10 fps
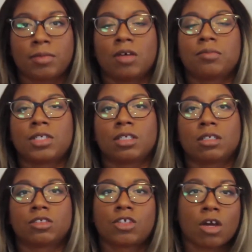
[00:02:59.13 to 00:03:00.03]
about
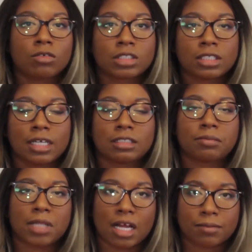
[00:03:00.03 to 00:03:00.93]
being chosen as
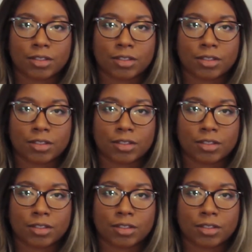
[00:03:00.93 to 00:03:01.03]
a Black